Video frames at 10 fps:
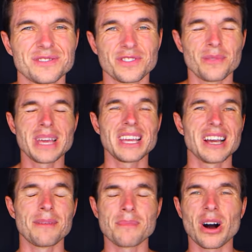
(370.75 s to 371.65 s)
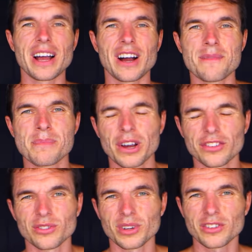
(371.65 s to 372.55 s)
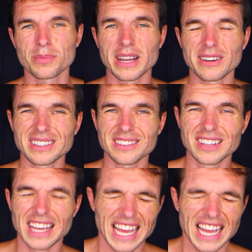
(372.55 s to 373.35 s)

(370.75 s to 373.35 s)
for me and my own personal experience.